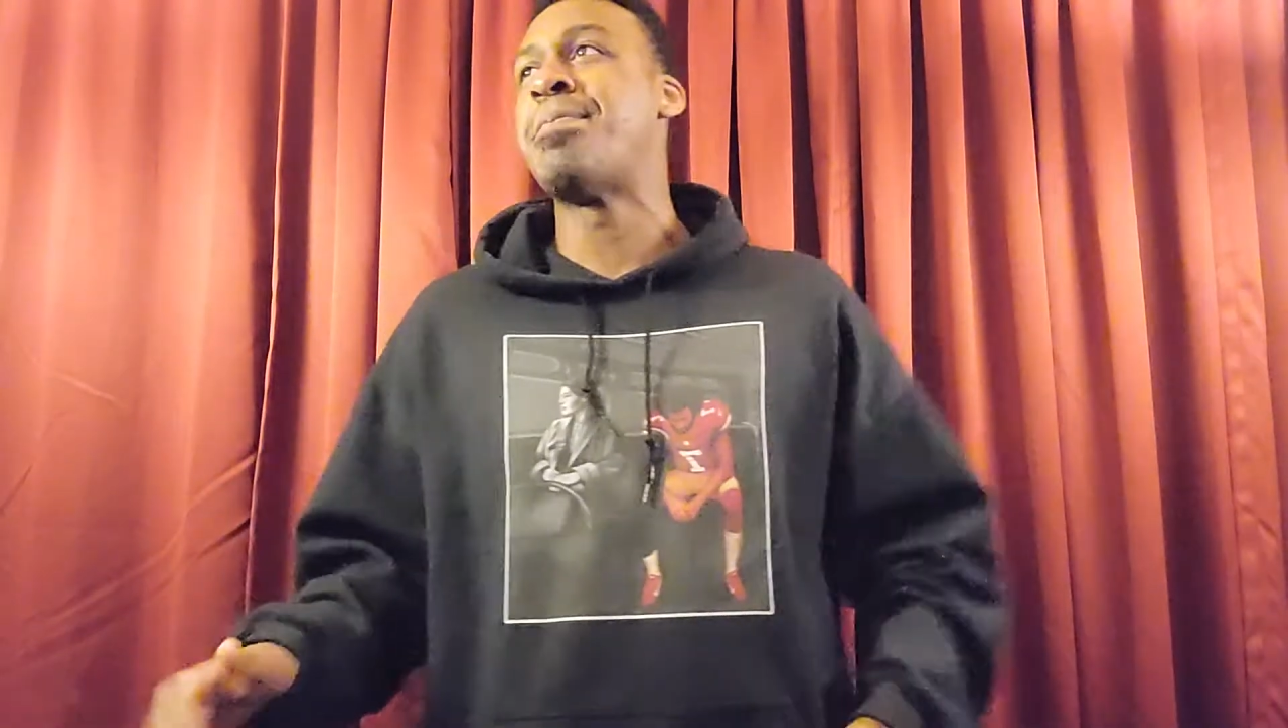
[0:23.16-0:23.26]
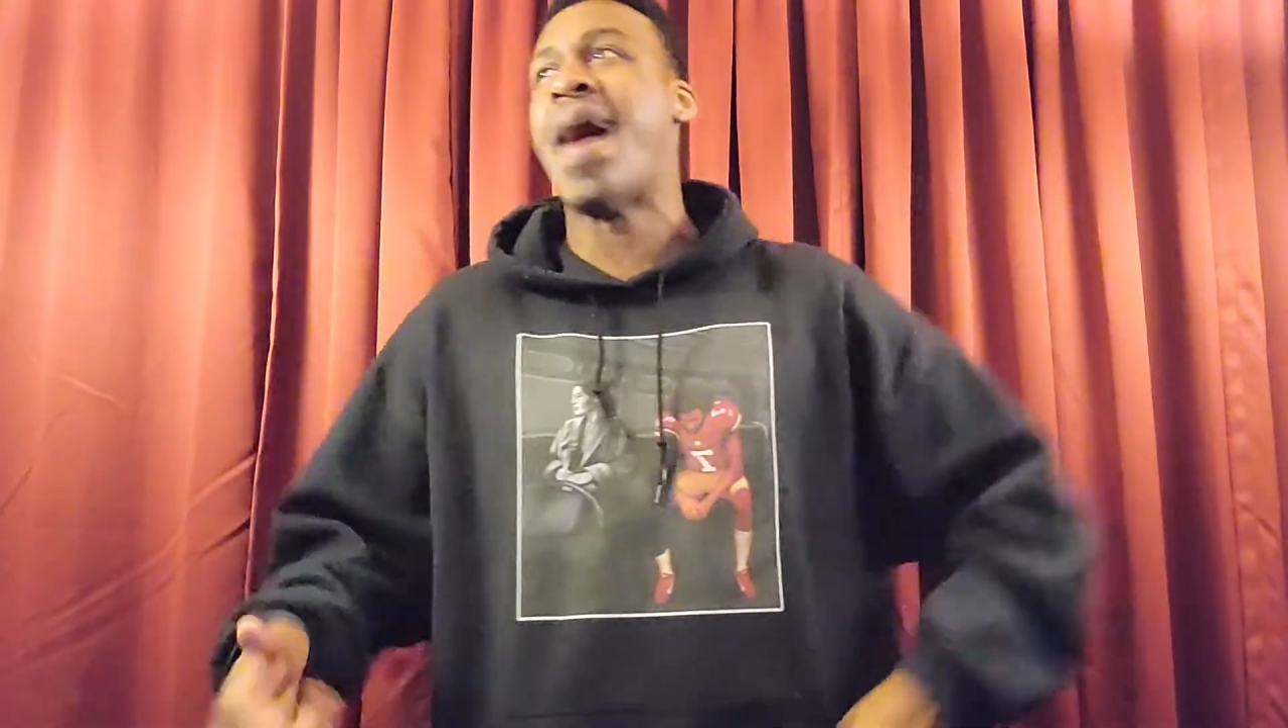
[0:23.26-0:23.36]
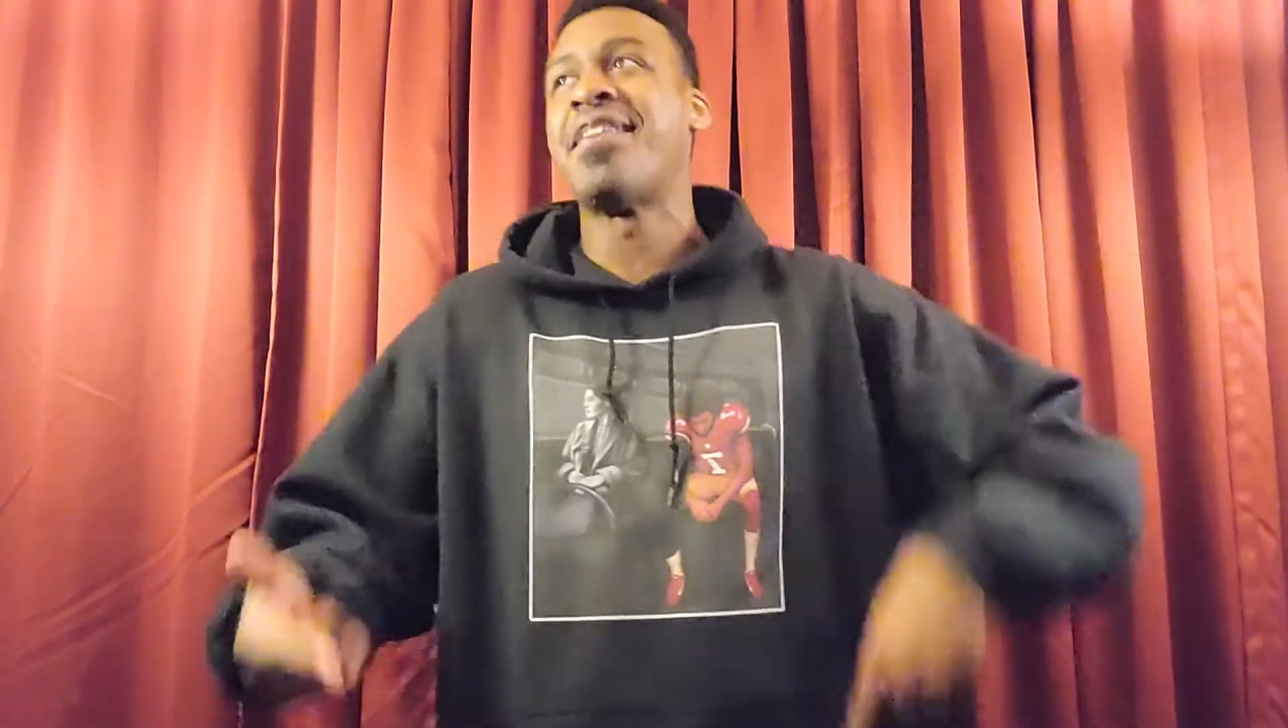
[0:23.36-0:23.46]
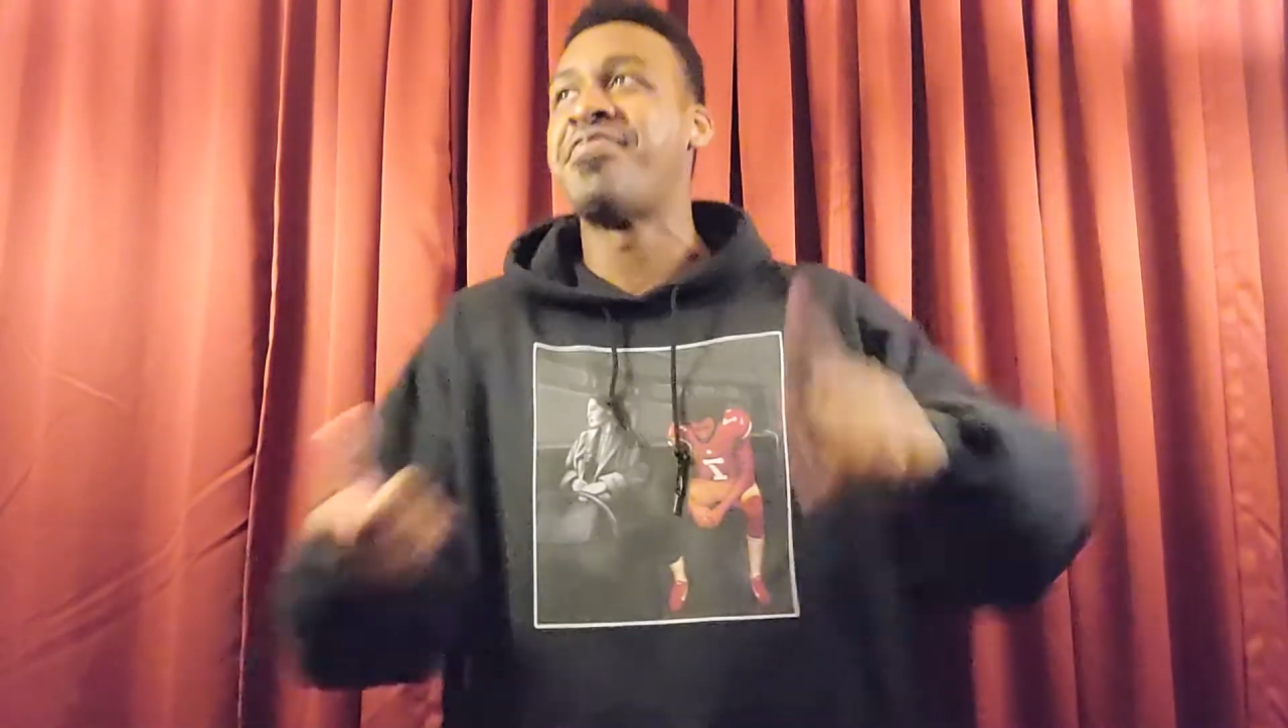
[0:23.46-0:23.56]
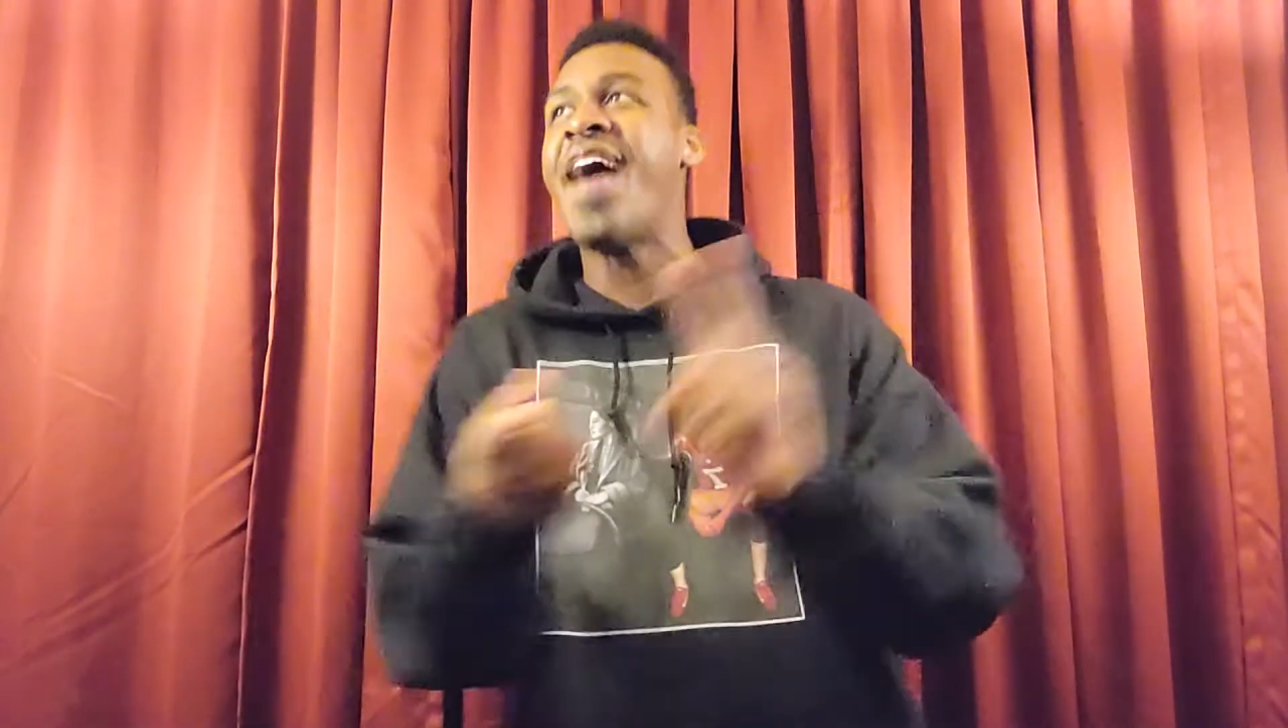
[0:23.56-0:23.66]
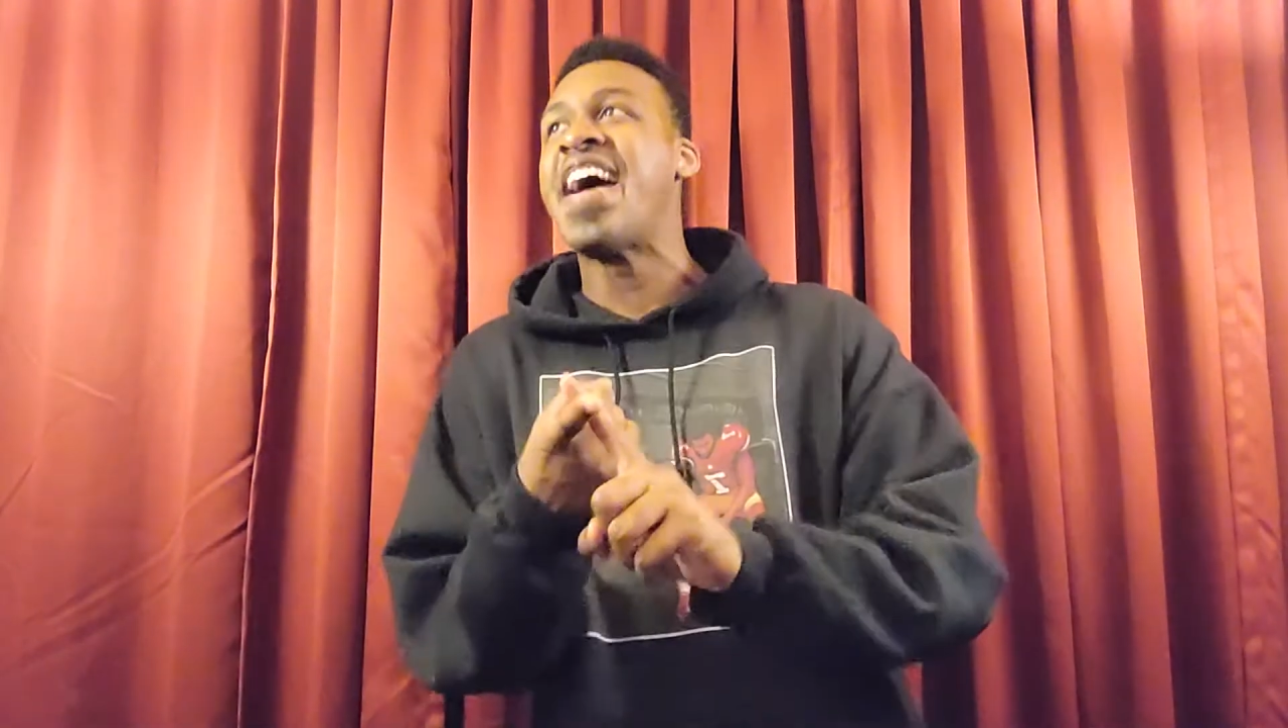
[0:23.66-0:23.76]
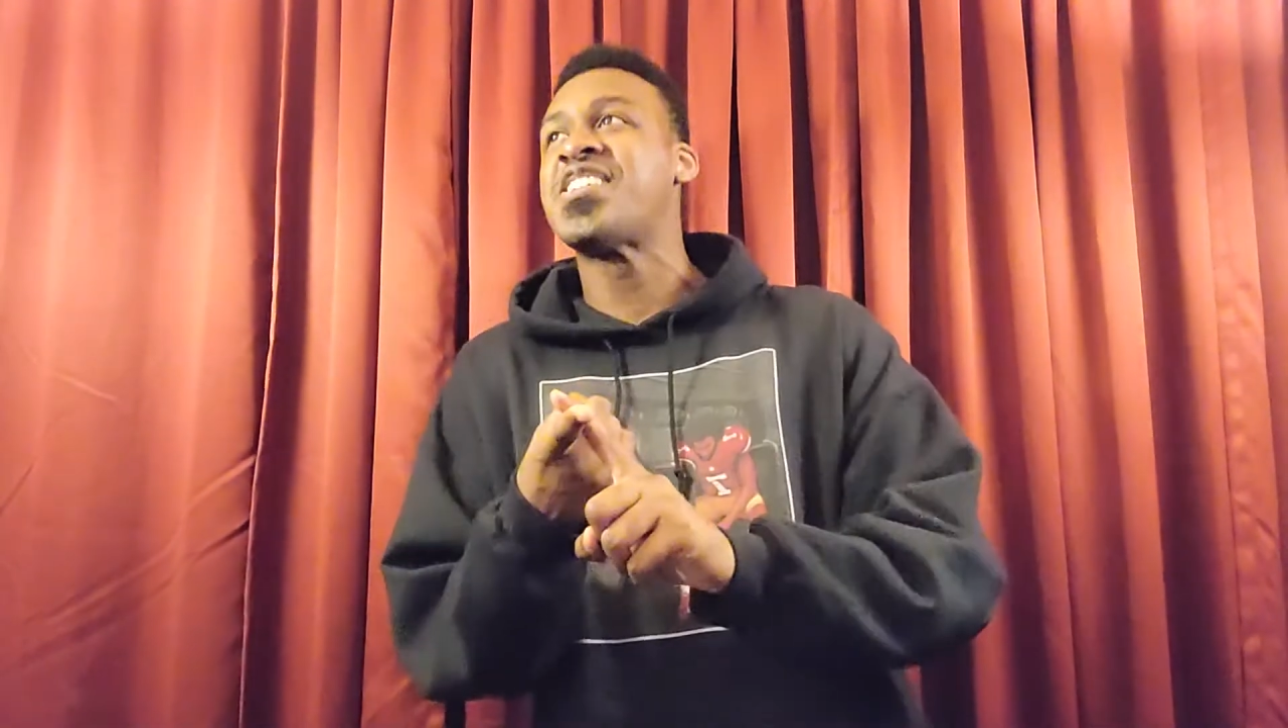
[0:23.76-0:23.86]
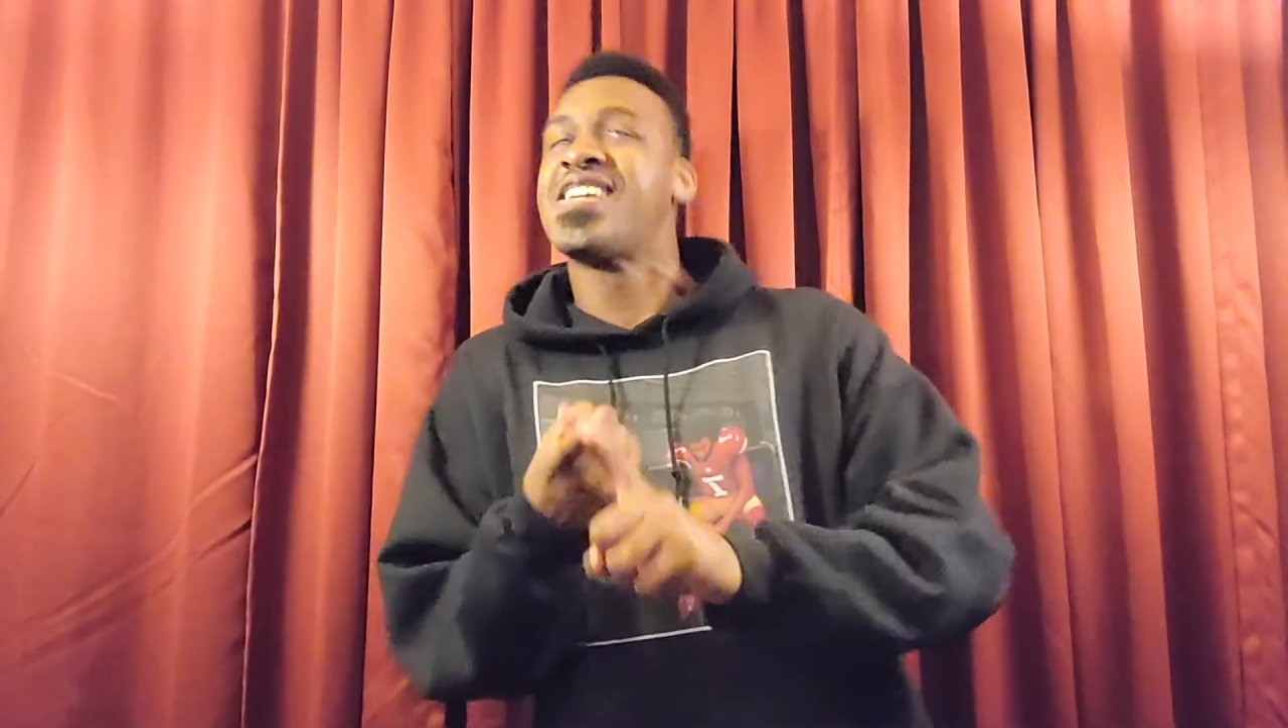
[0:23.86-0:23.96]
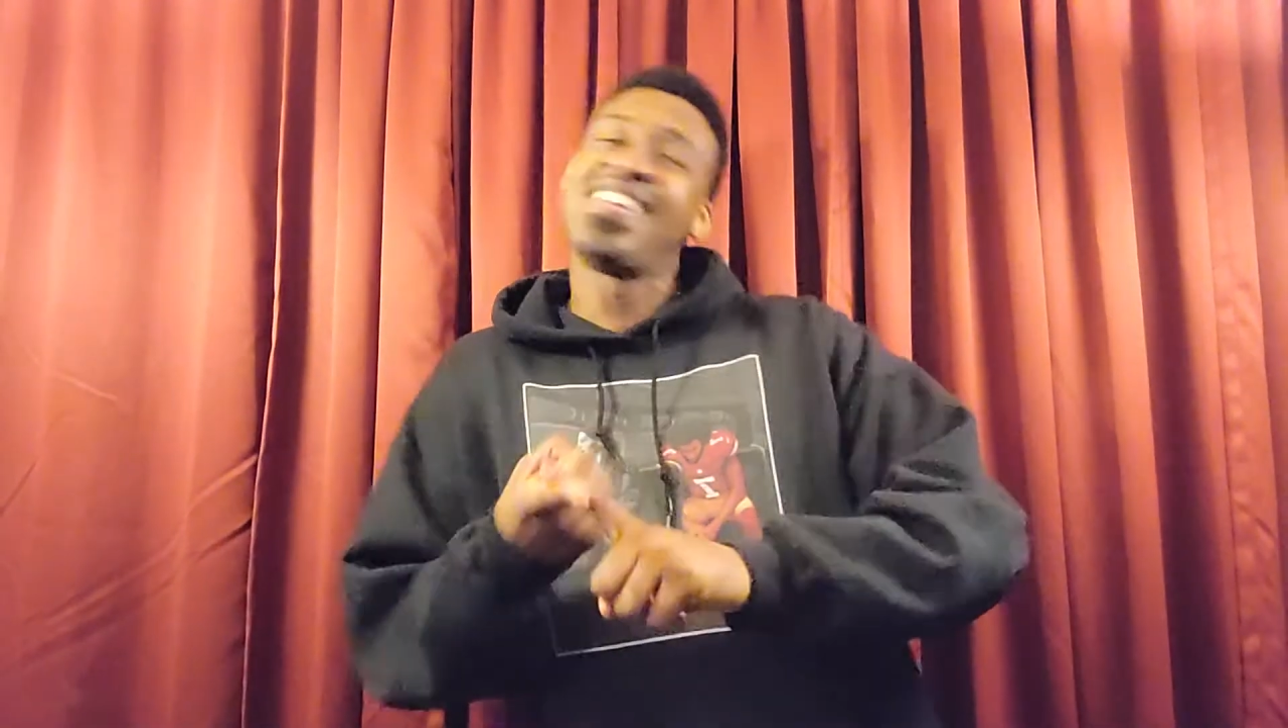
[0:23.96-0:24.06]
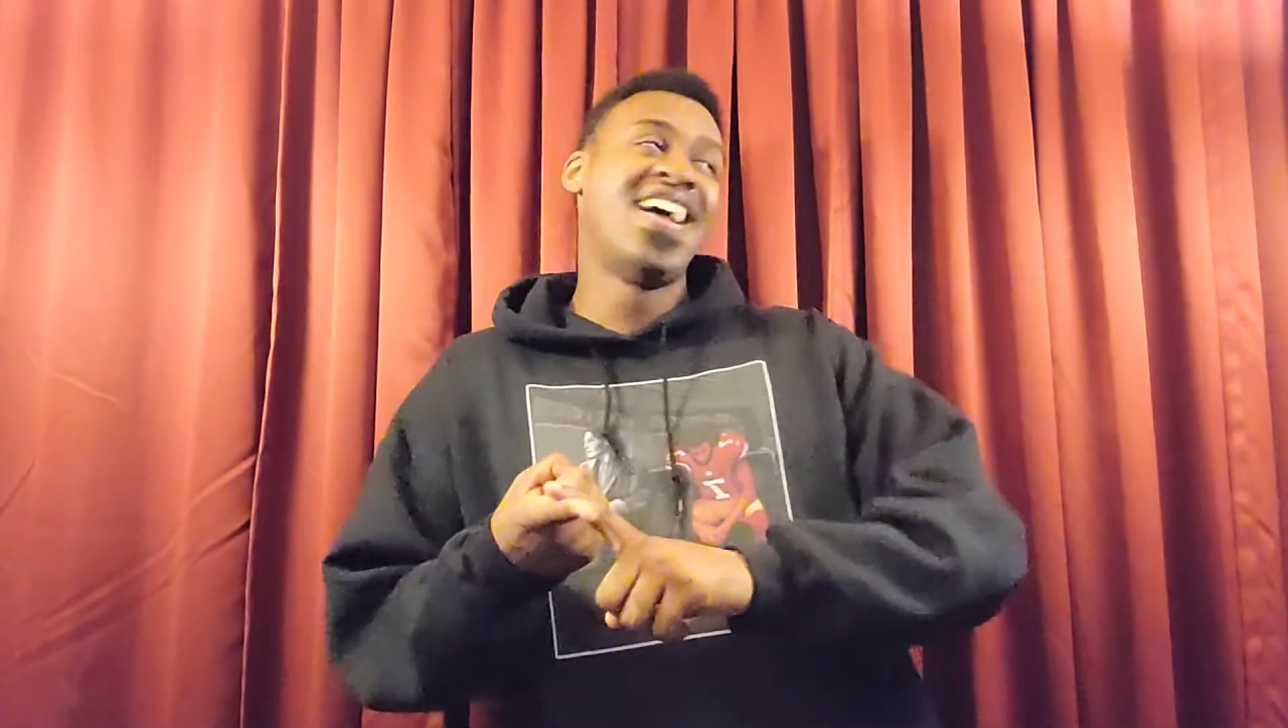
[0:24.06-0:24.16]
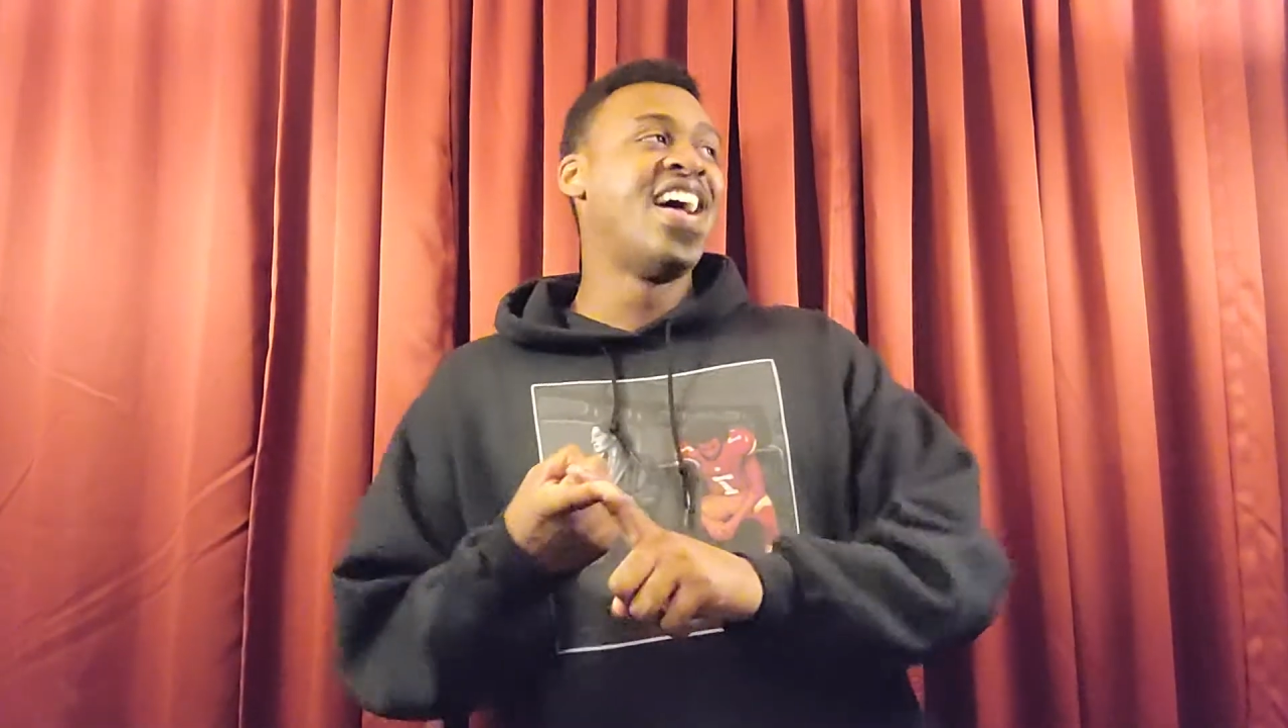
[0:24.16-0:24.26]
by fashion.